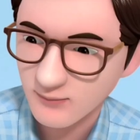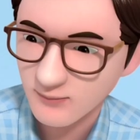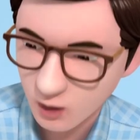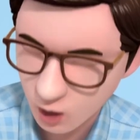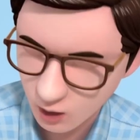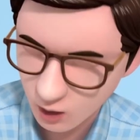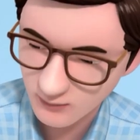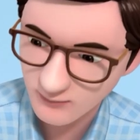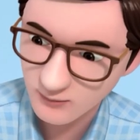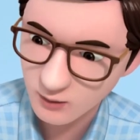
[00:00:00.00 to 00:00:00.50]

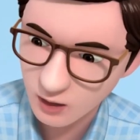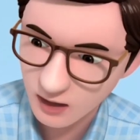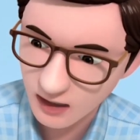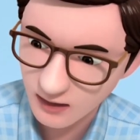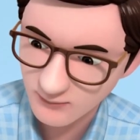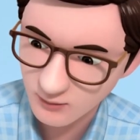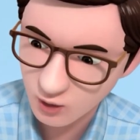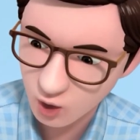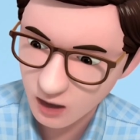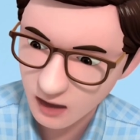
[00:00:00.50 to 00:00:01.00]
Well, isn't
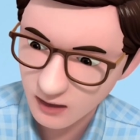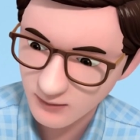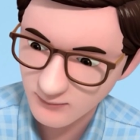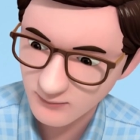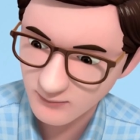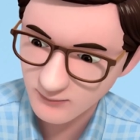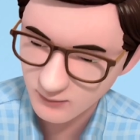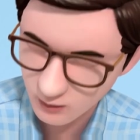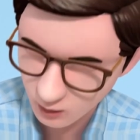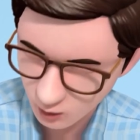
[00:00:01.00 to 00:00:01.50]
that
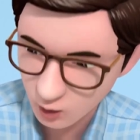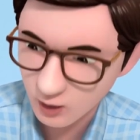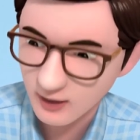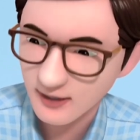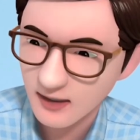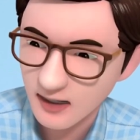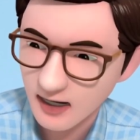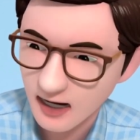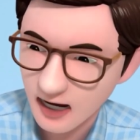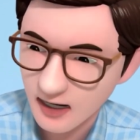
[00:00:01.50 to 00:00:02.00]
exciting? Good
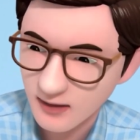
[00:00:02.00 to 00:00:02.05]
for